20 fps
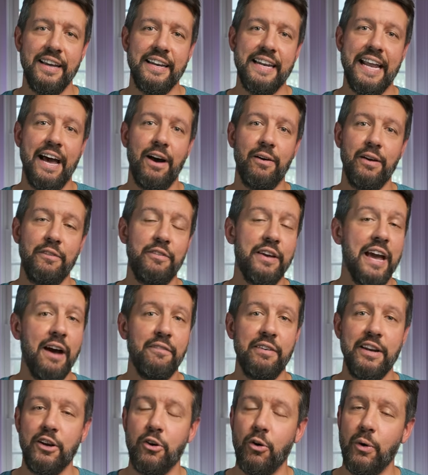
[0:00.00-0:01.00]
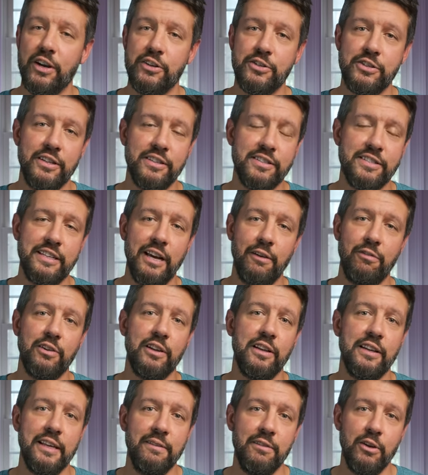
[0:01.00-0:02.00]
Now, if you have any questions,
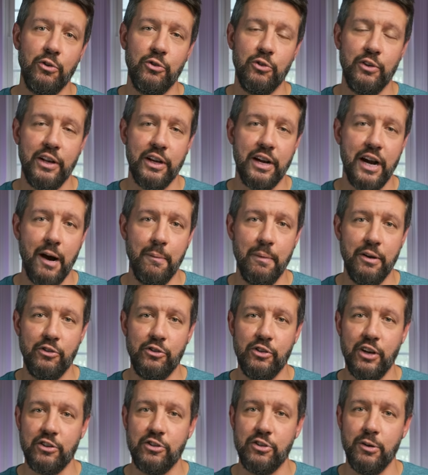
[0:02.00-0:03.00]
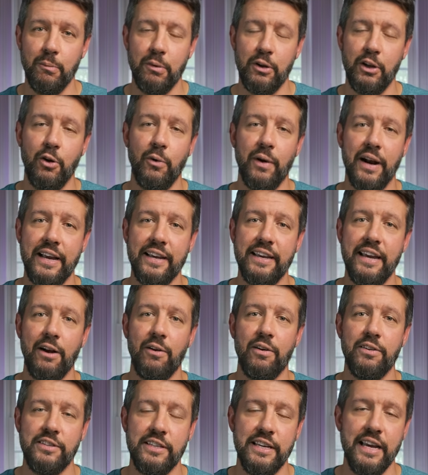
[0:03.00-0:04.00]
definitely leave those in the comments section below, and I
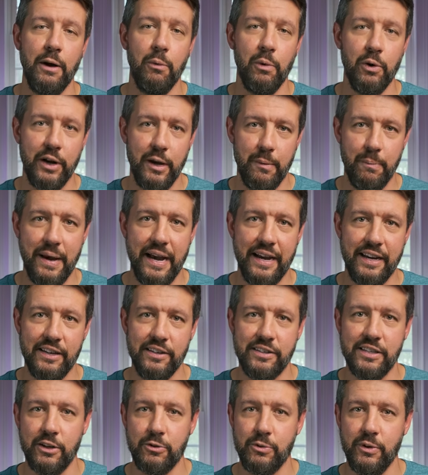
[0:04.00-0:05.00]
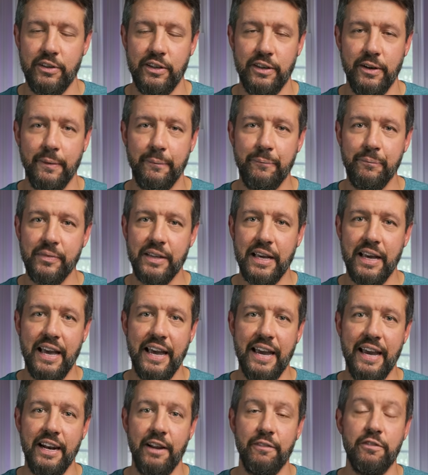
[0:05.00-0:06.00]
guarantee I will get back in touch with you.
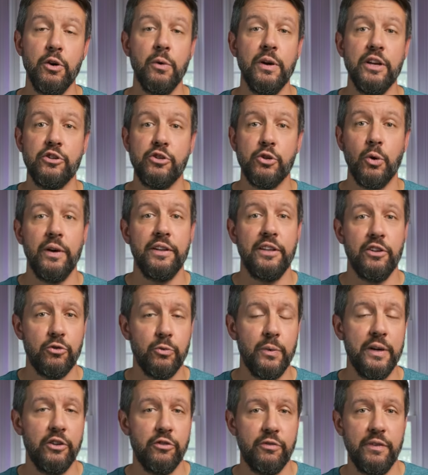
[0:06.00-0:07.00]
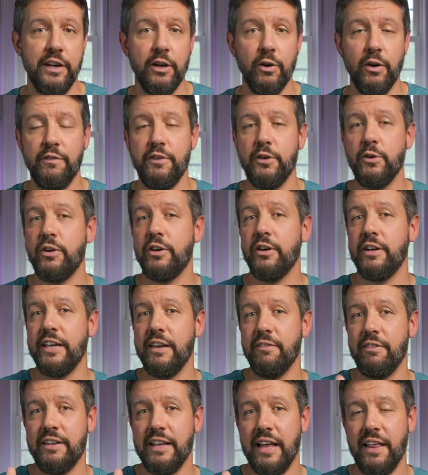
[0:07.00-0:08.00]
And if you enjoyed this week's video, if you could
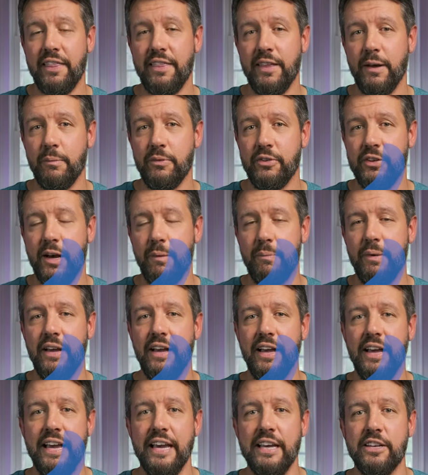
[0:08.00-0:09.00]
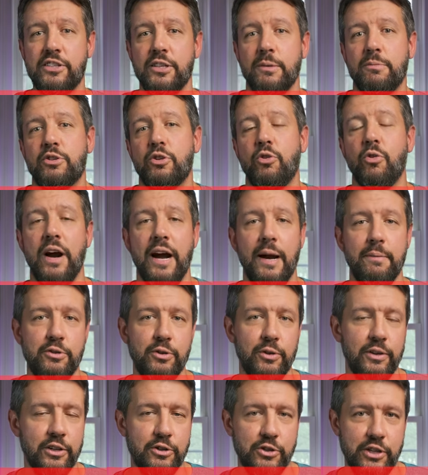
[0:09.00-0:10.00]
give it that thumbs up and subscribe
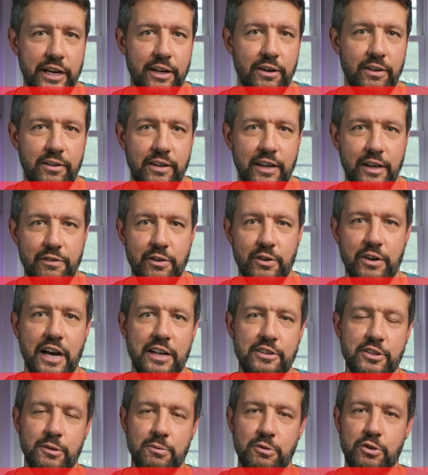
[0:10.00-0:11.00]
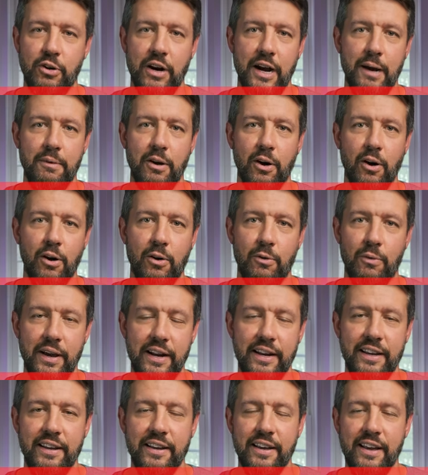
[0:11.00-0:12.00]
to the channel if you're not subscribed
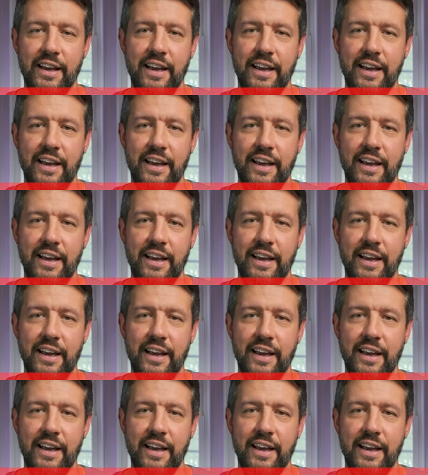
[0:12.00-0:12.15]
already.